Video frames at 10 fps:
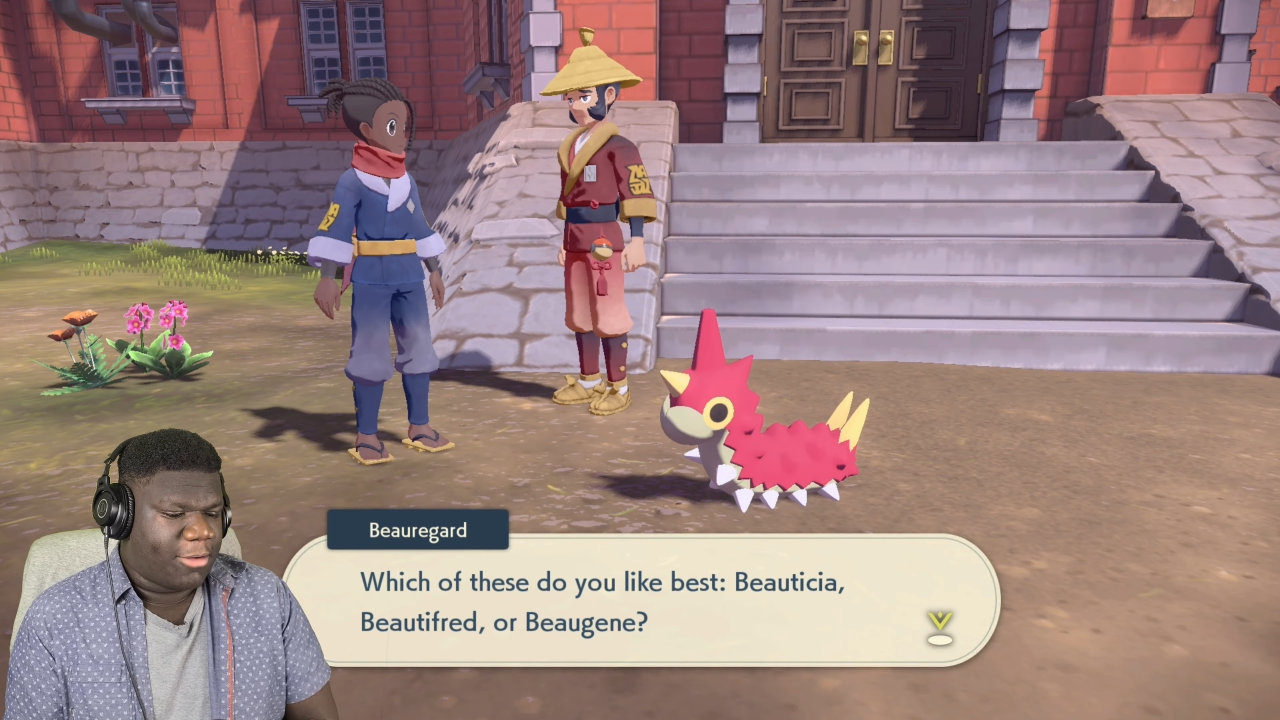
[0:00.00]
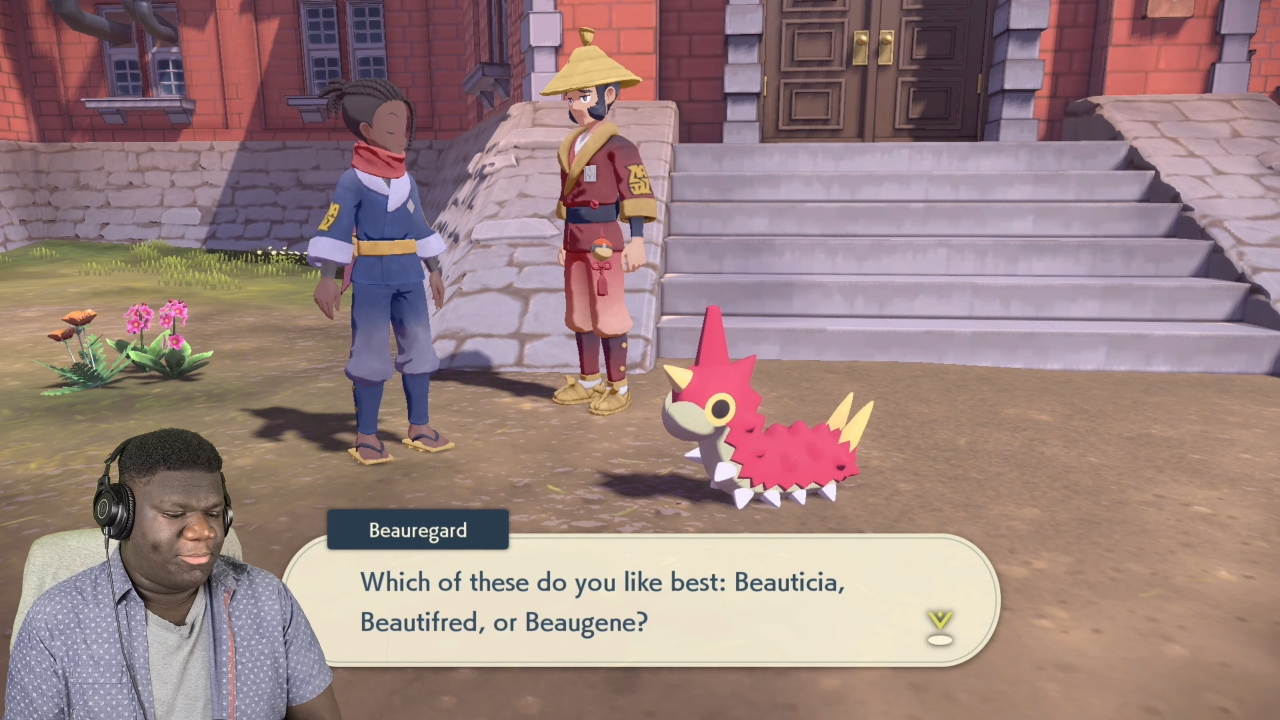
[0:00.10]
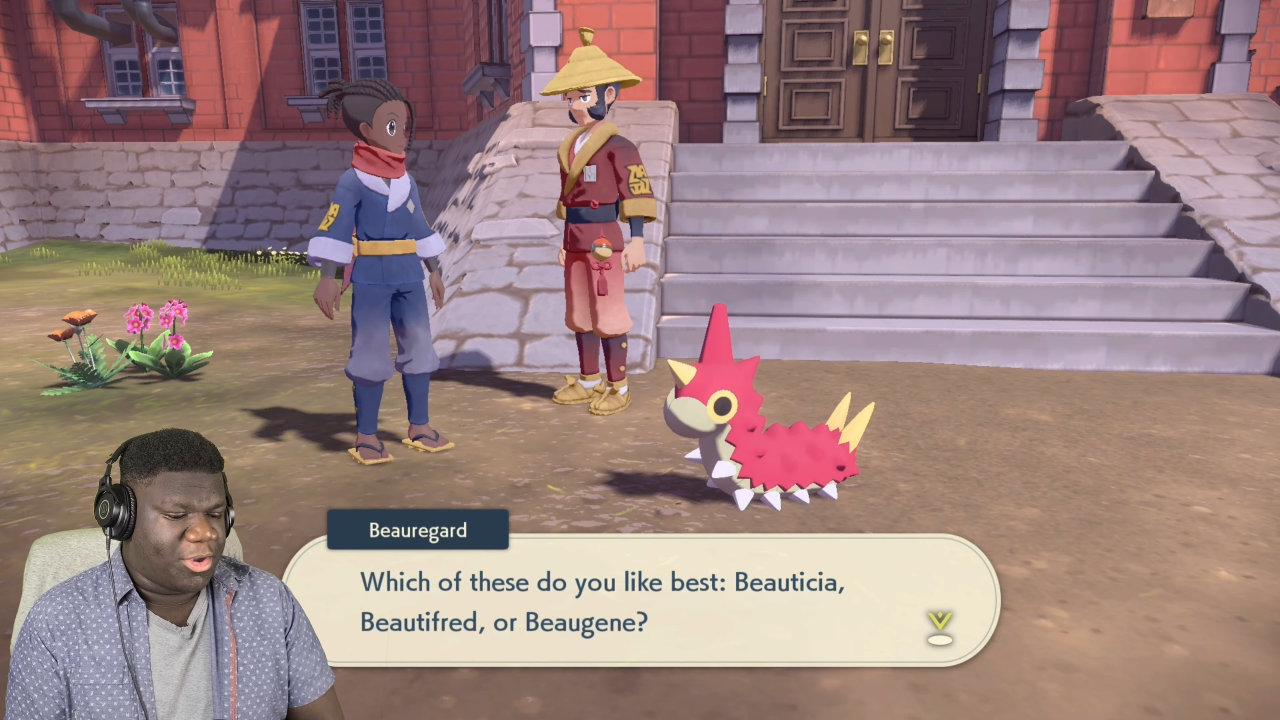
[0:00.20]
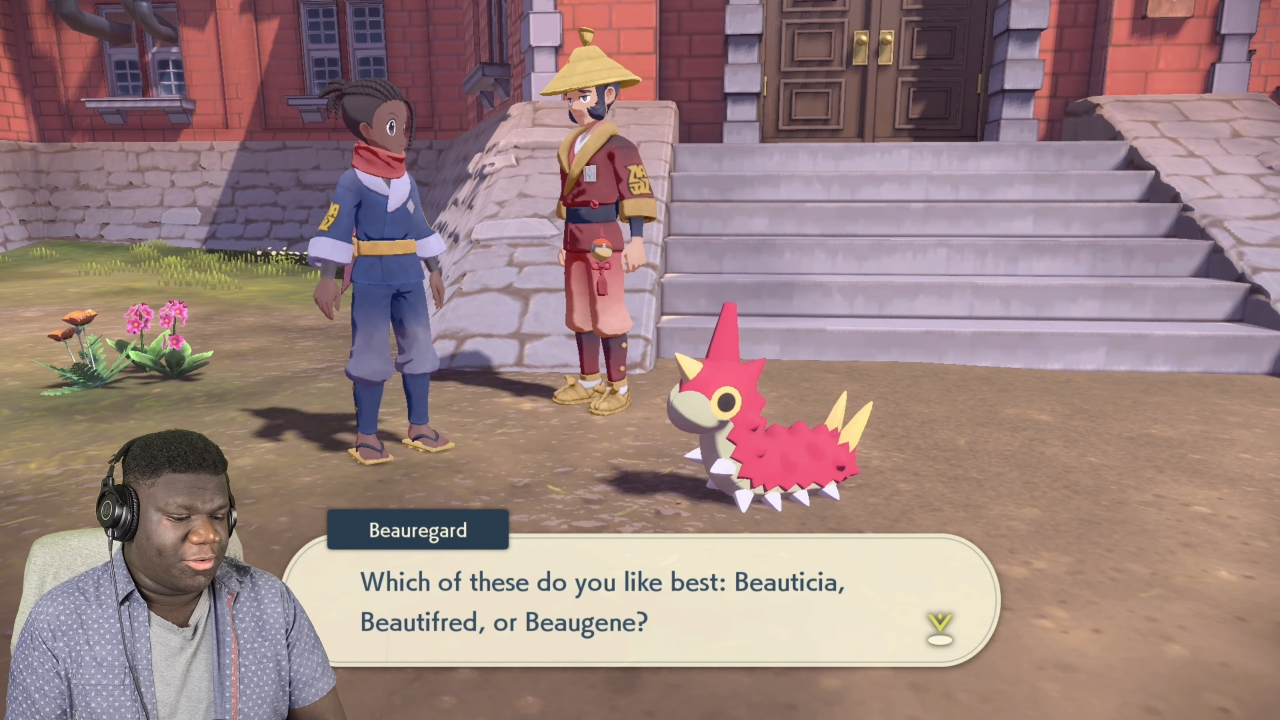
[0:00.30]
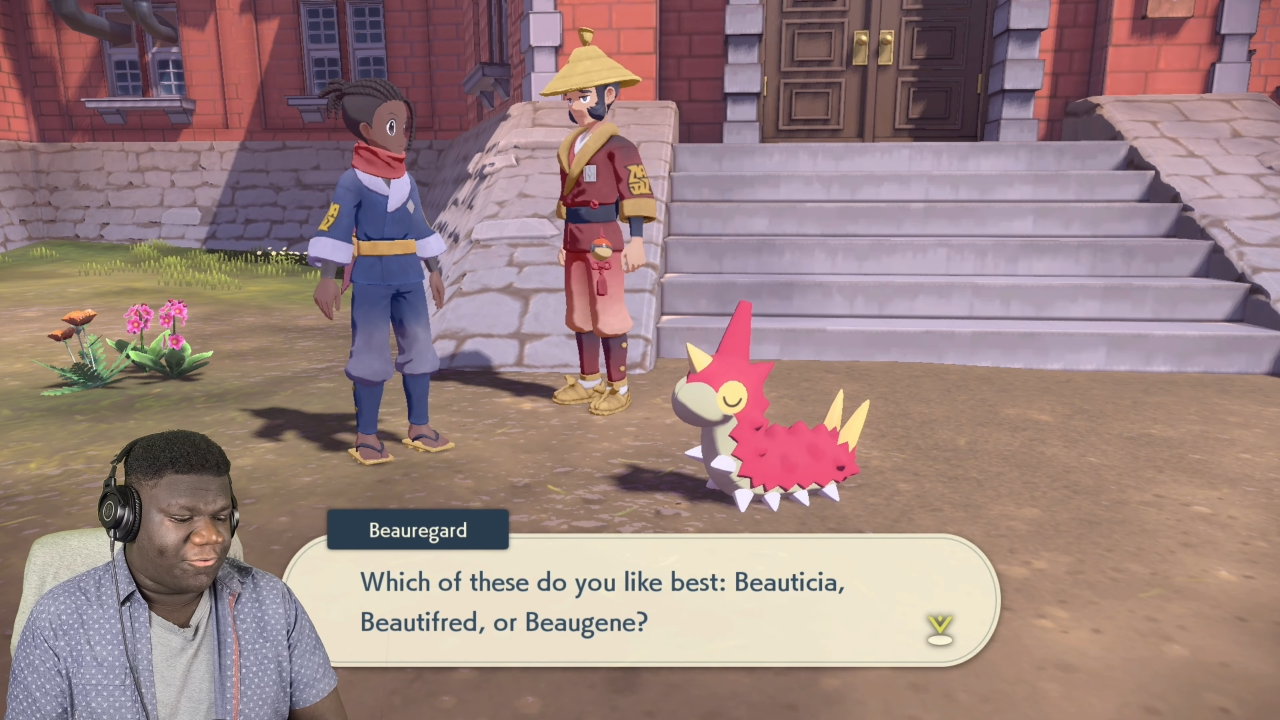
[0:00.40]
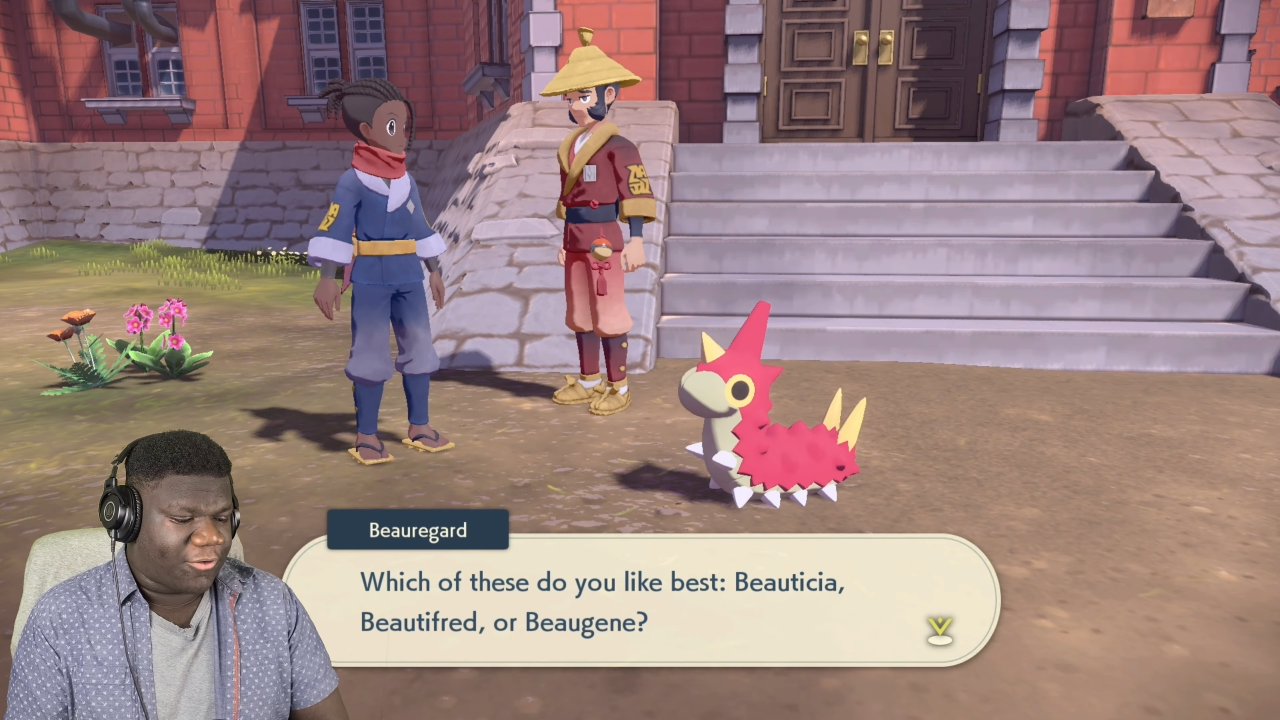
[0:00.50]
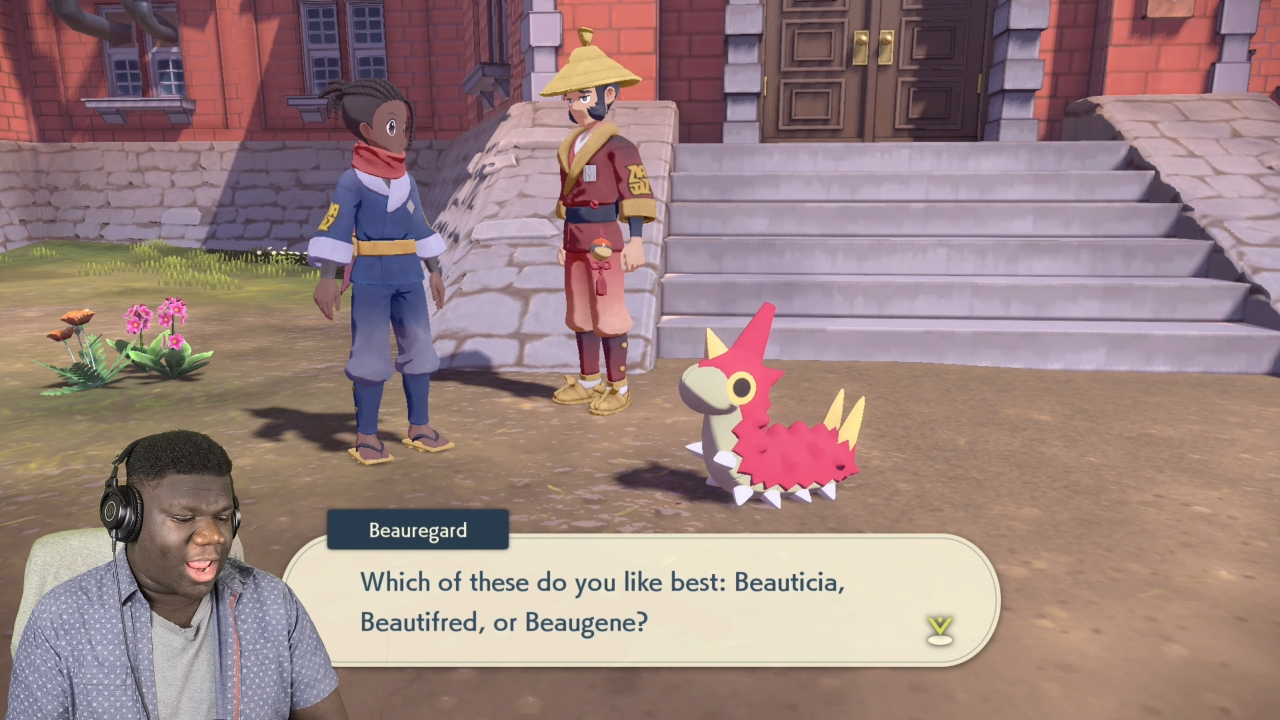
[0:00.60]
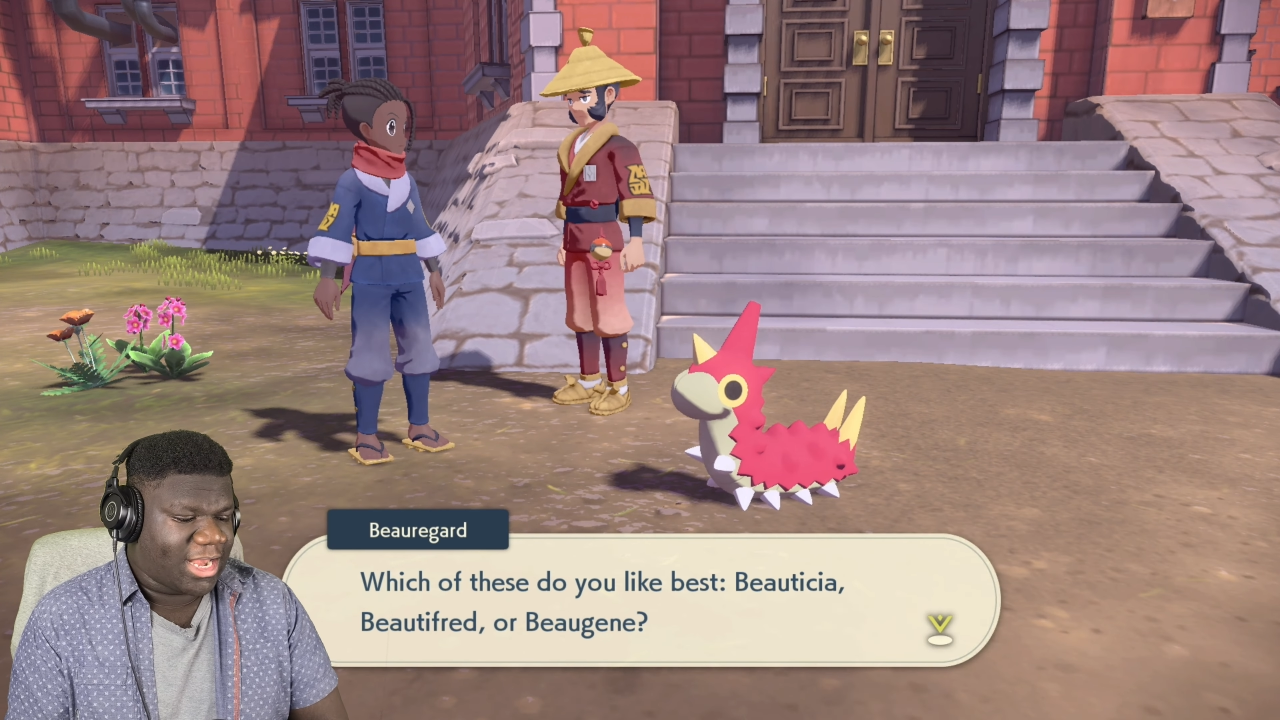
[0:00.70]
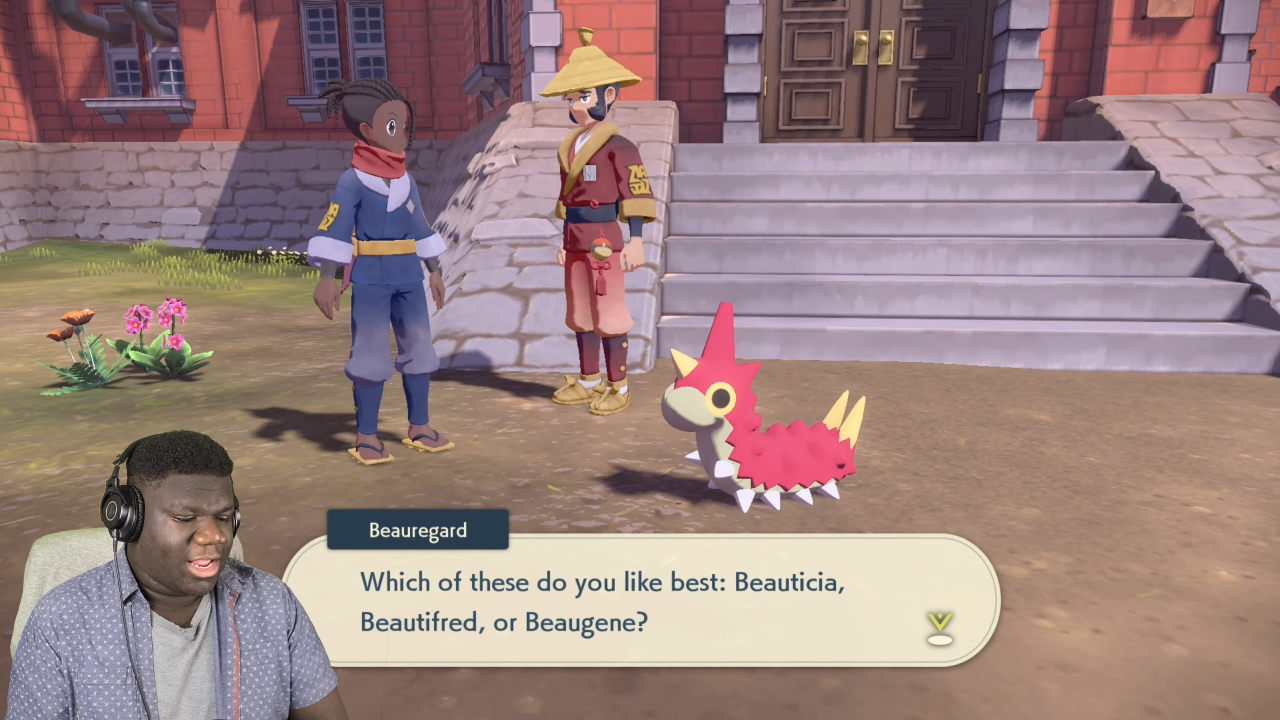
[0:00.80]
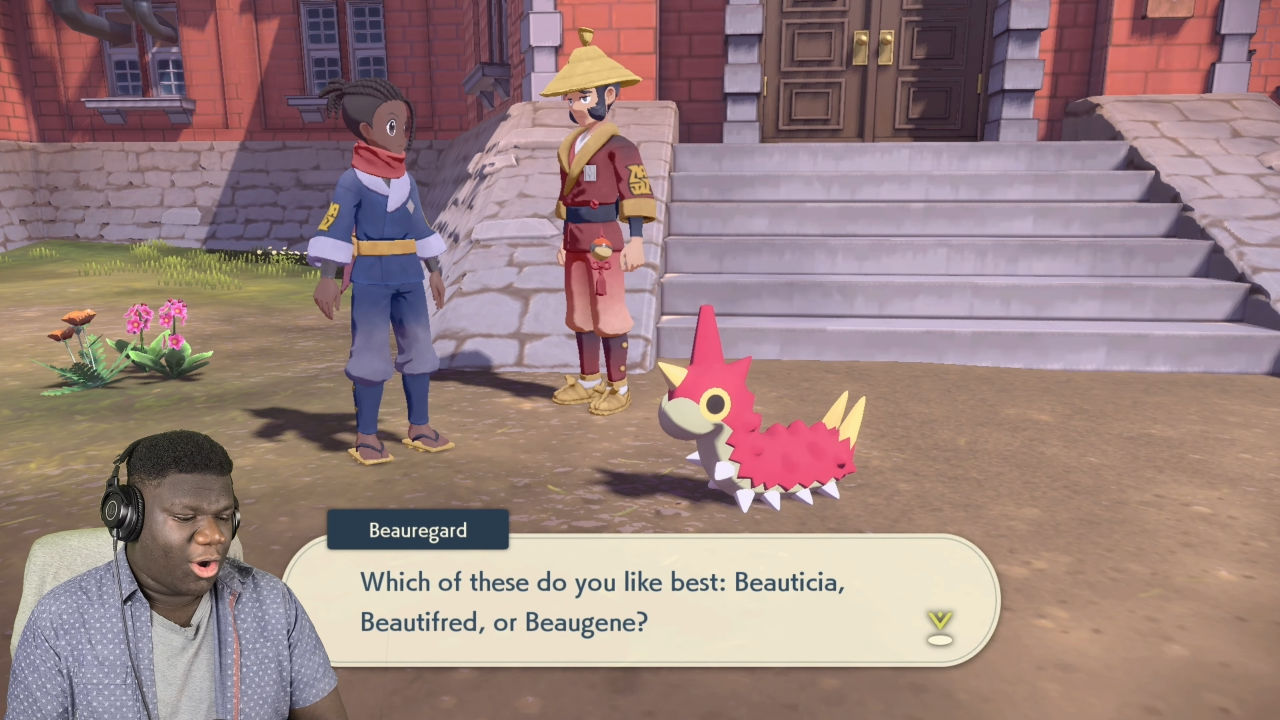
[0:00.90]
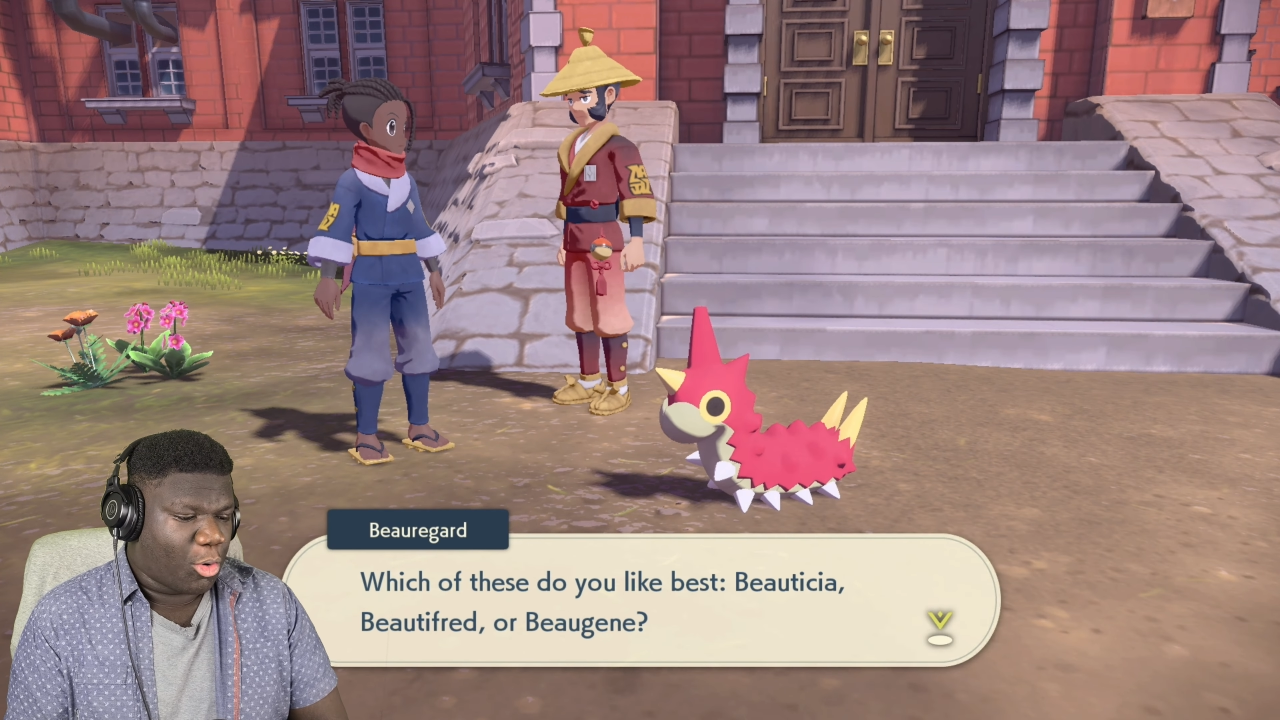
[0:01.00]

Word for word: Beautifred,